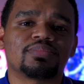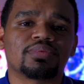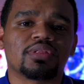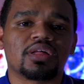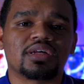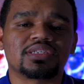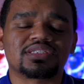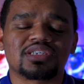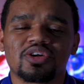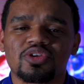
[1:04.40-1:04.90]

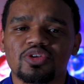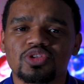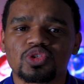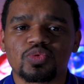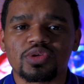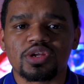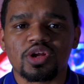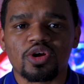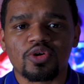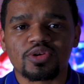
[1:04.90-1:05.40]
plus,
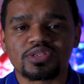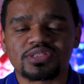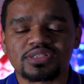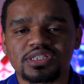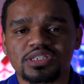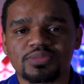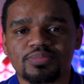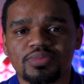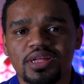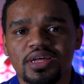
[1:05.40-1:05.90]
120Hz
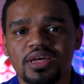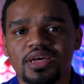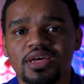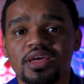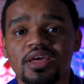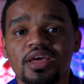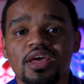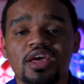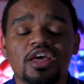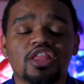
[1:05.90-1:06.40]

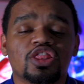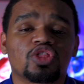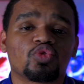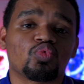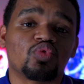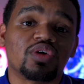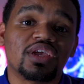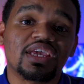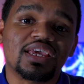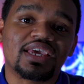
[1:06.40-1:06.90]
display,
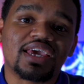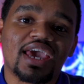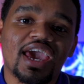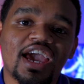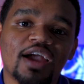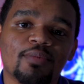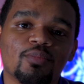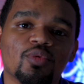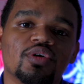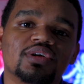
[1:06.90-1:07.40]
three
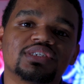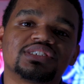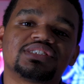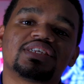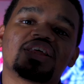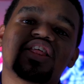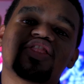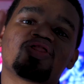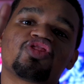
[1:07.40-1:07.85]
cameras